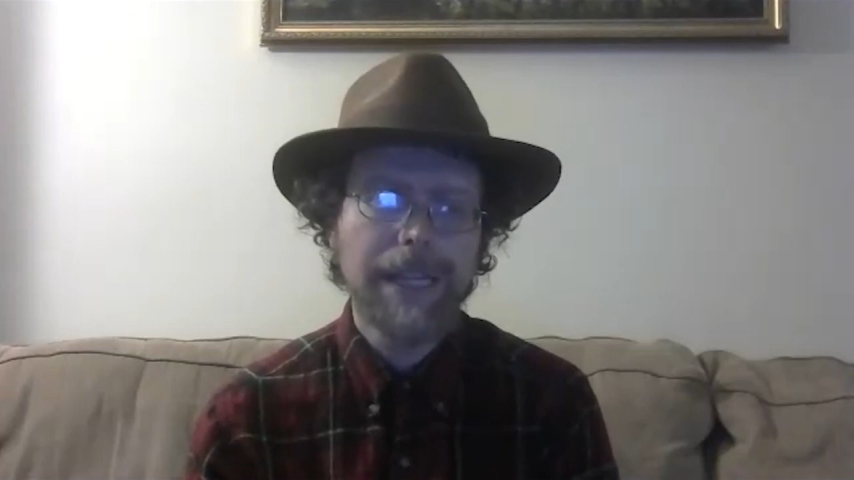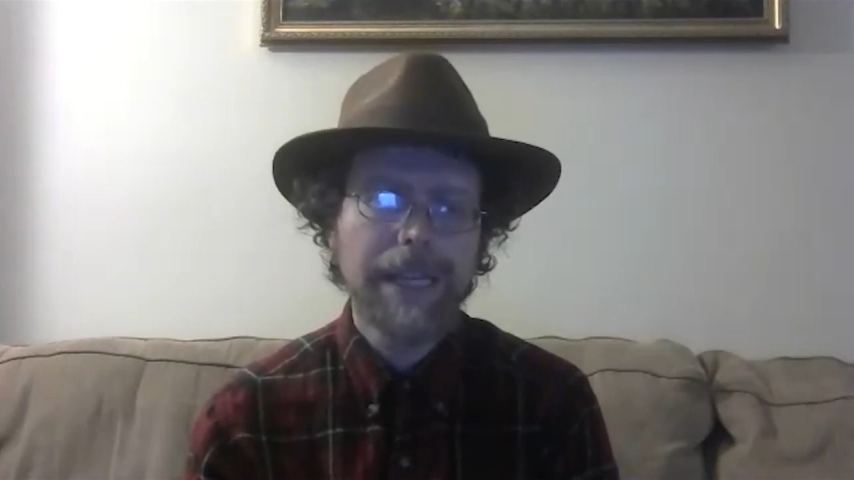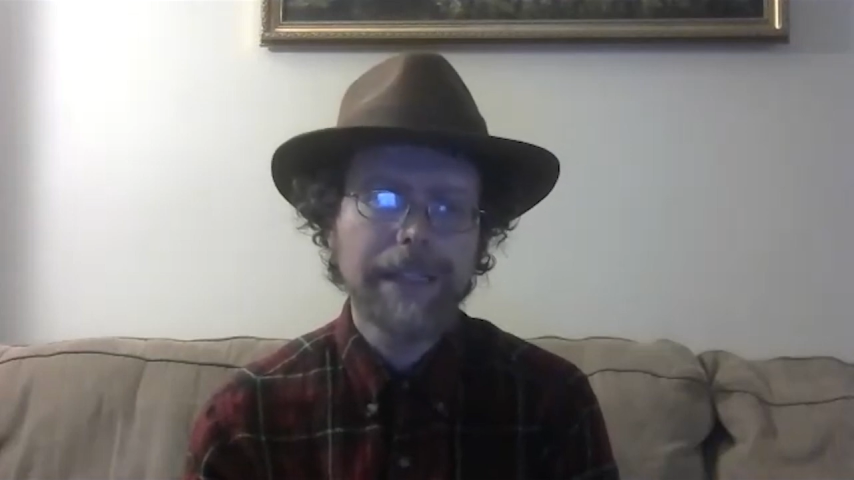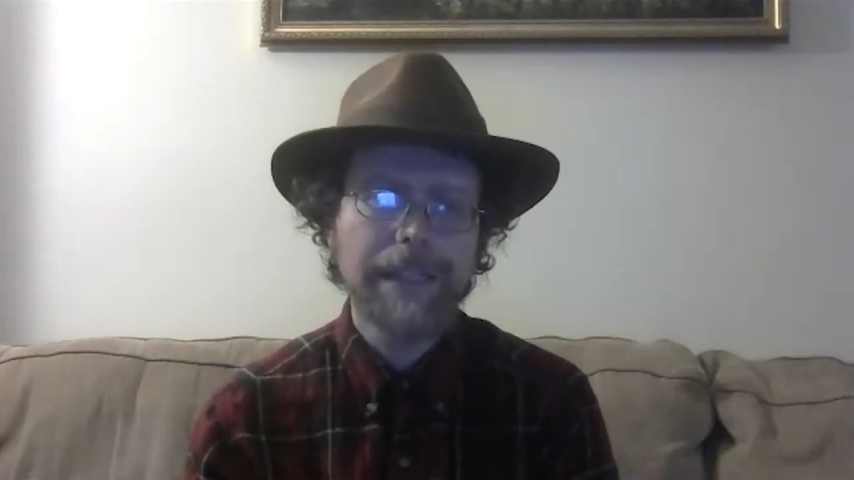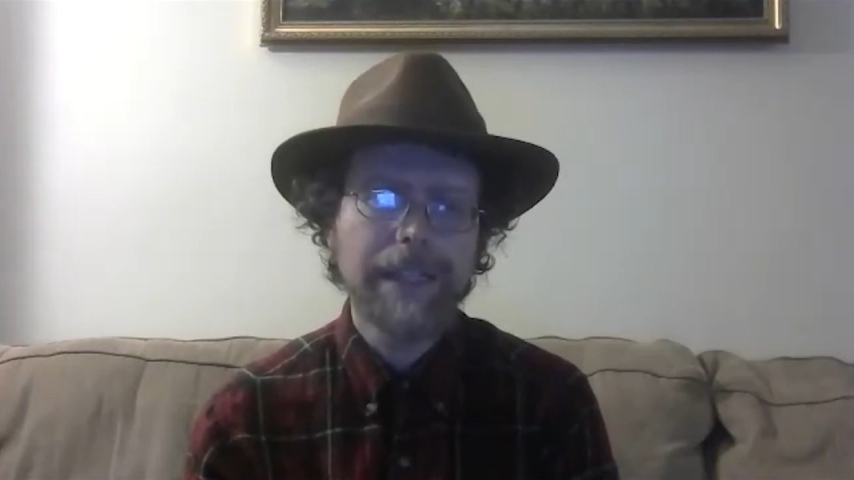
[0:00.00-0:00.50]

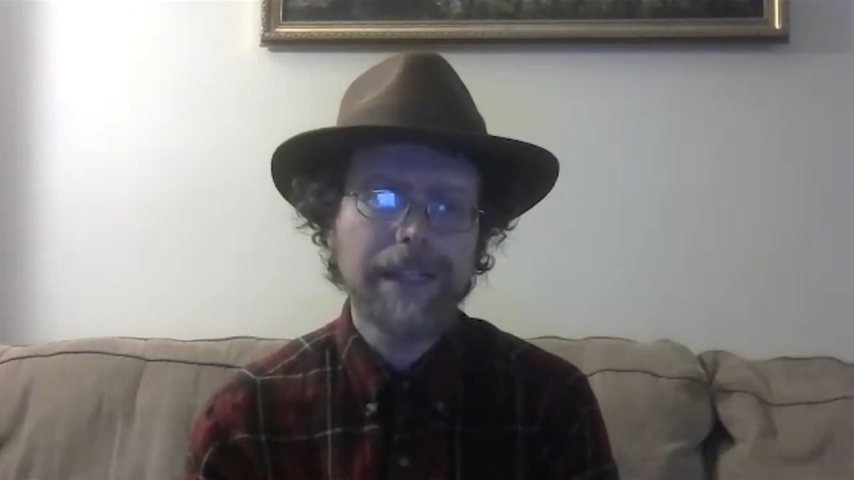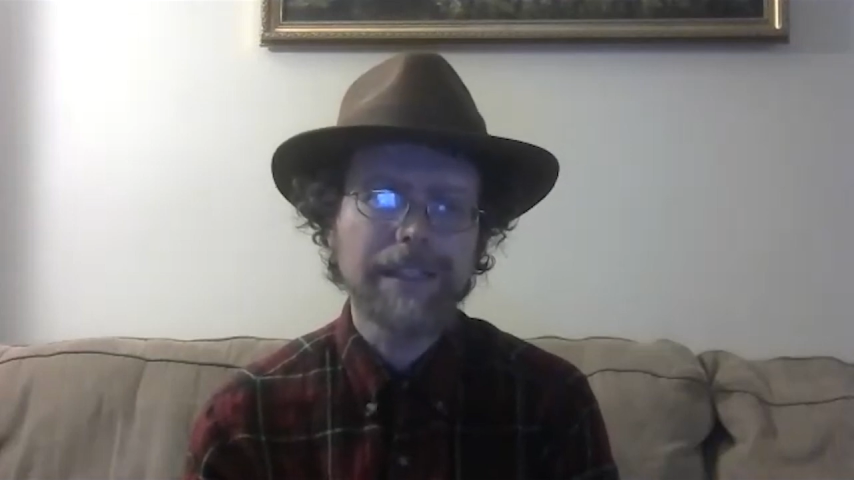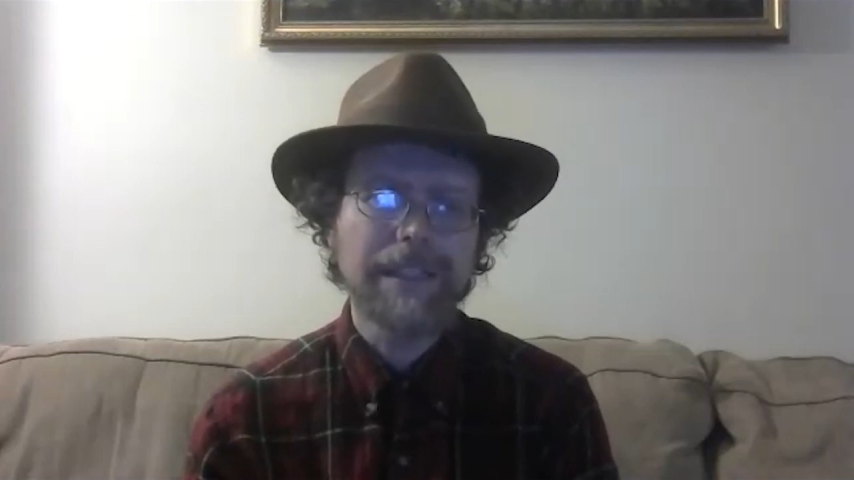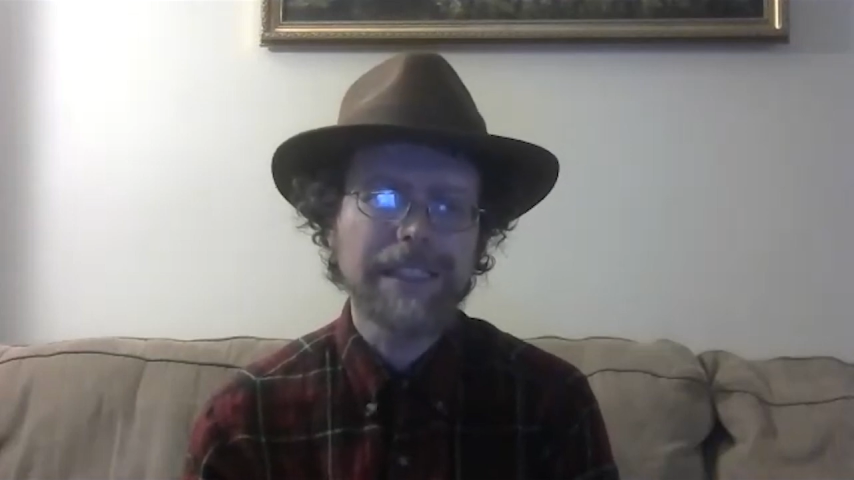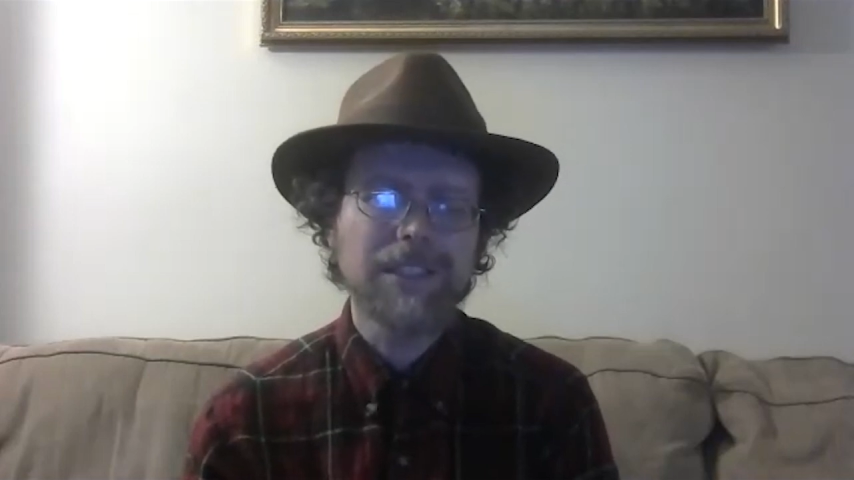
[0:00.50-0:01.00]
there
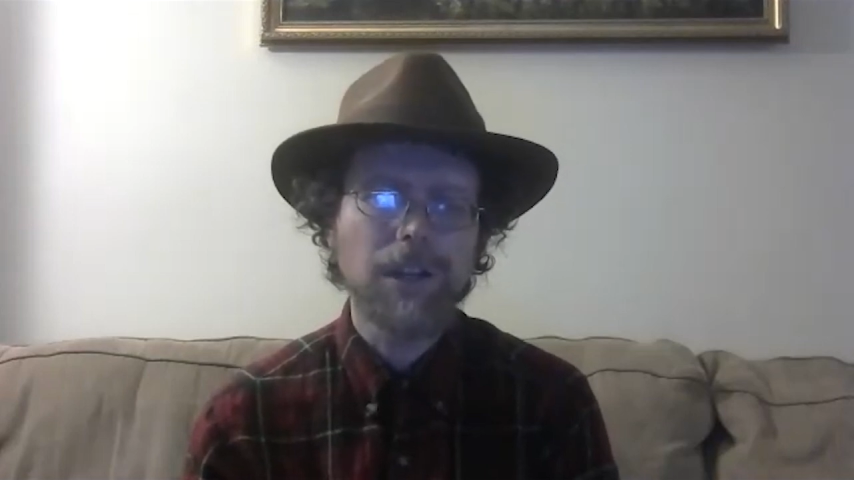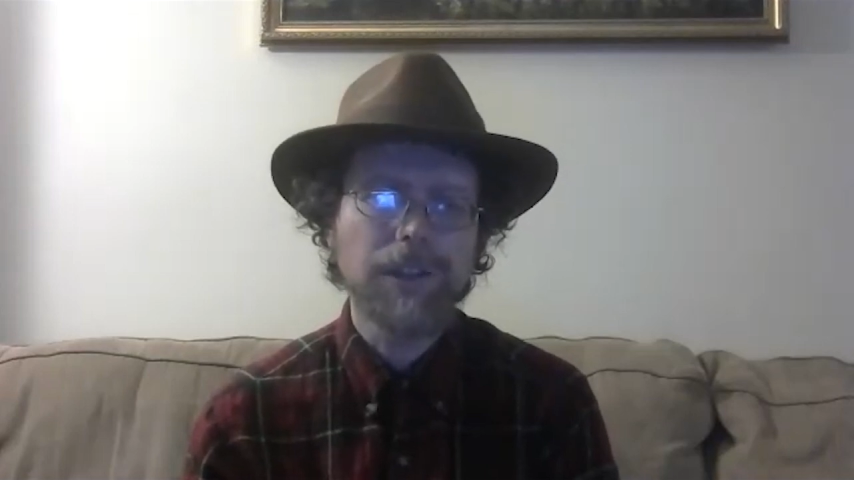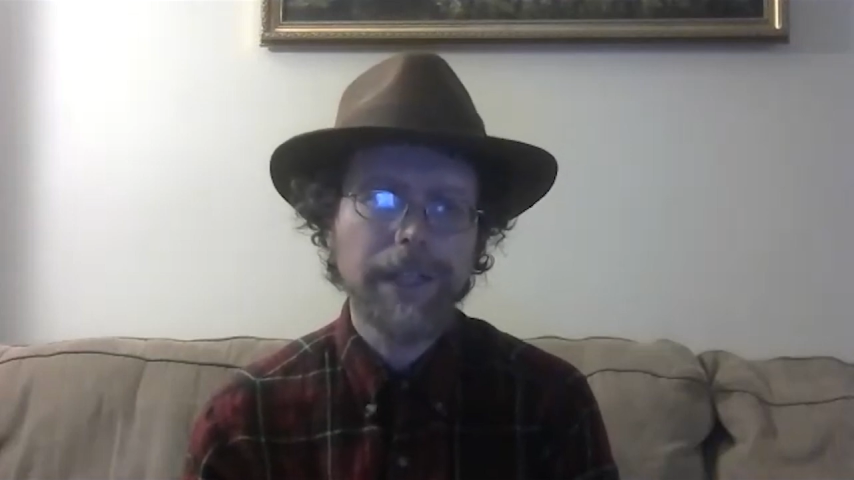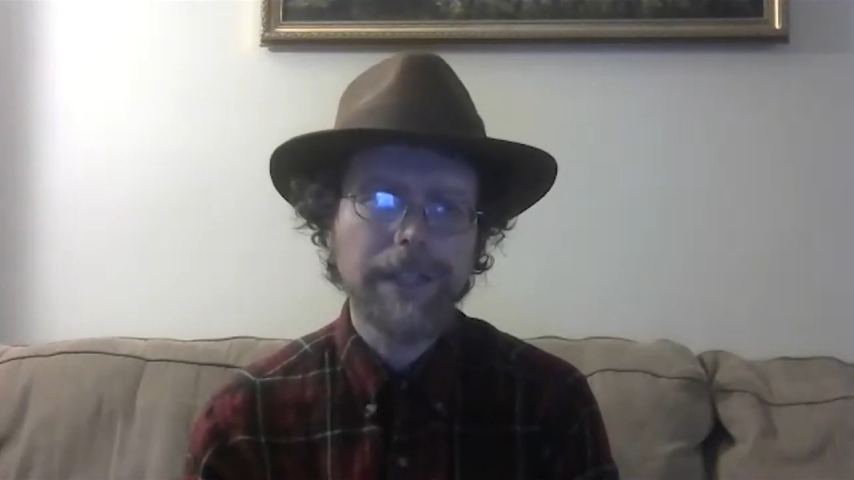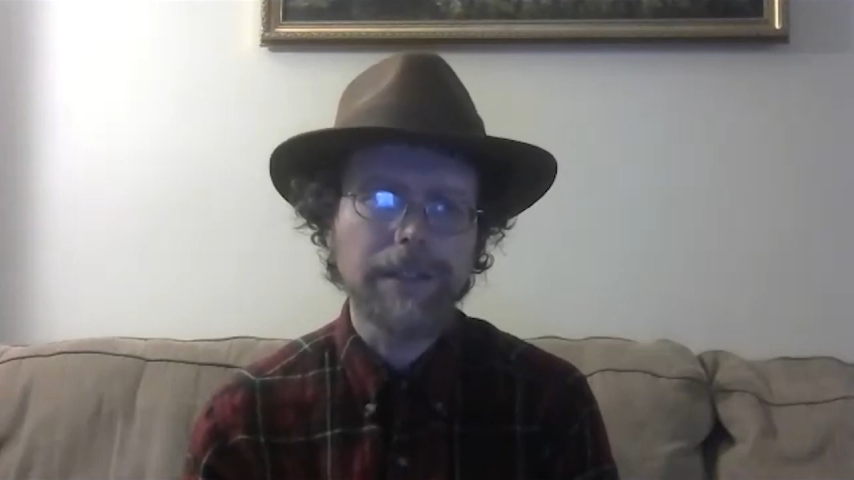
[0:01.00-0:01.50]
it's
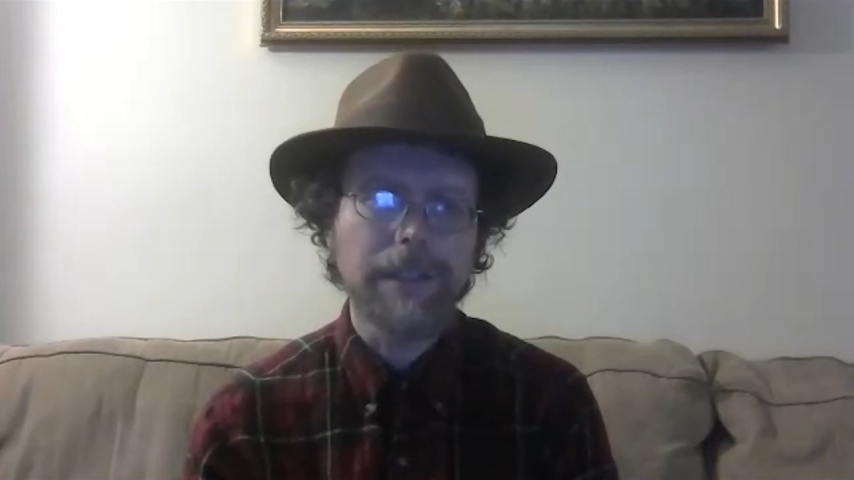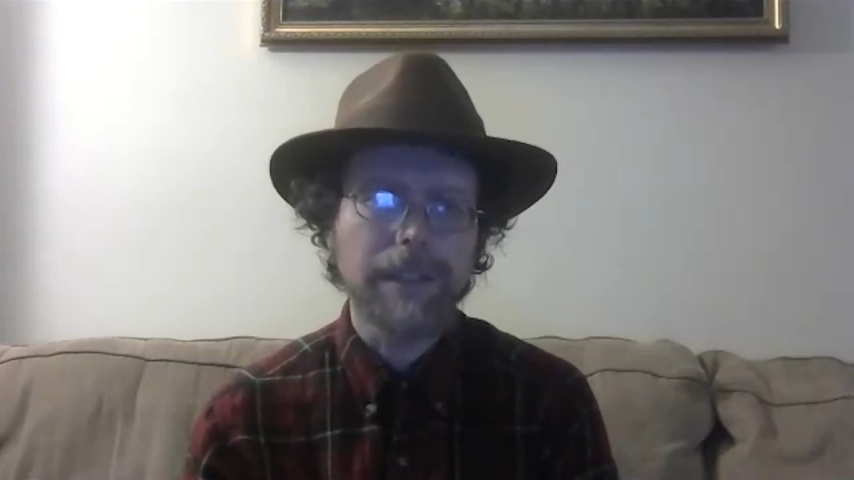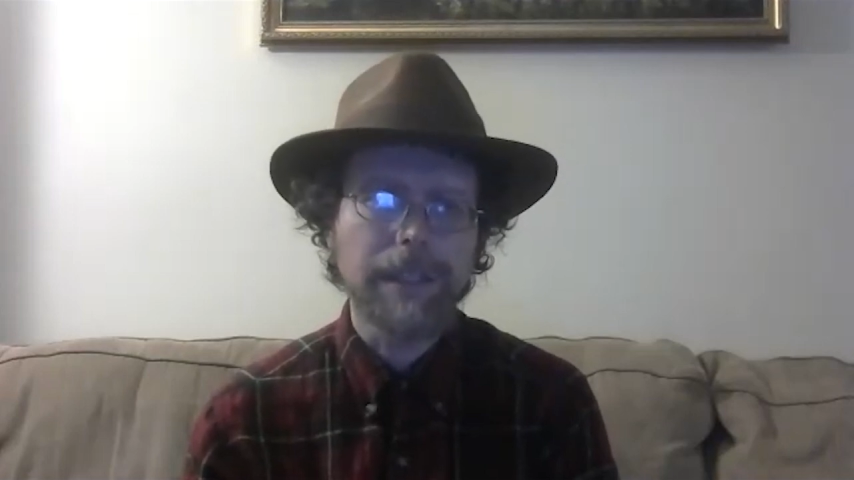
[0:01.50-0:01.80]
authentic.